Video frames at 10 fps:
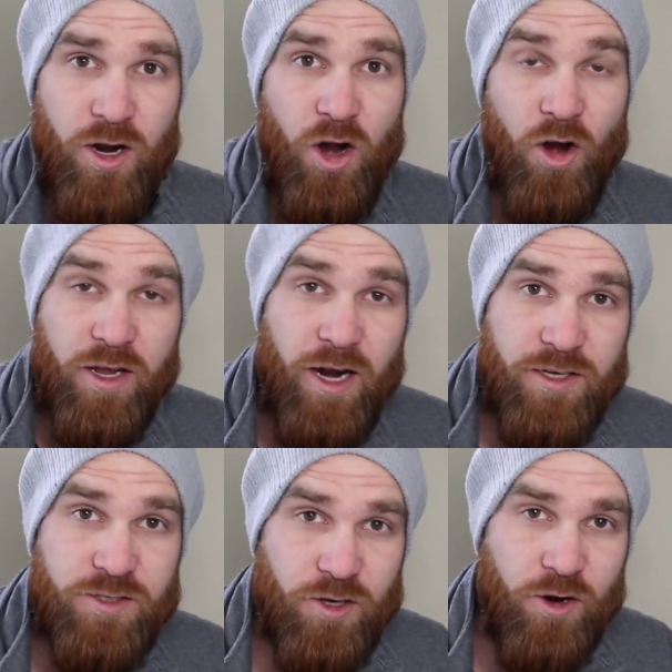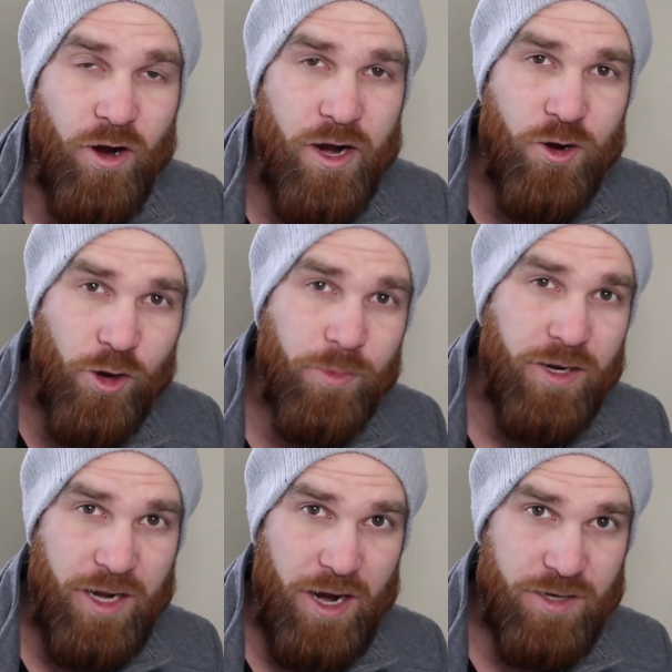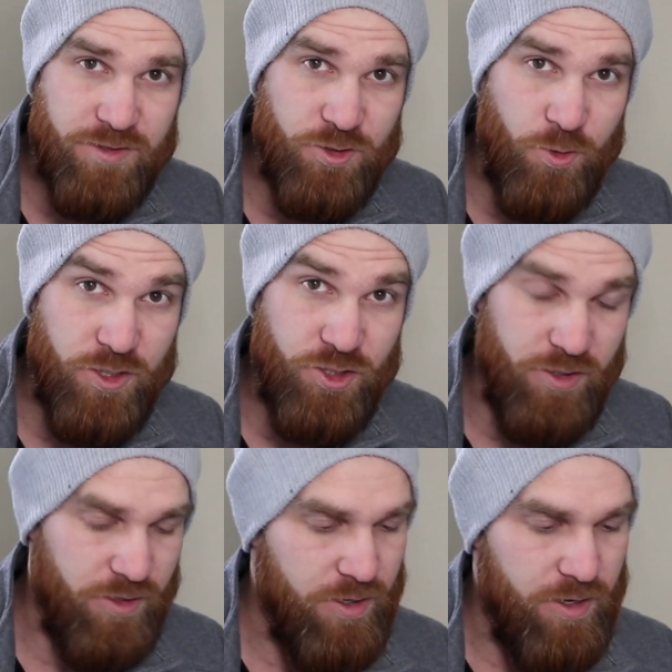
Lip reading: Okay, so I know I'm going to get asked this question.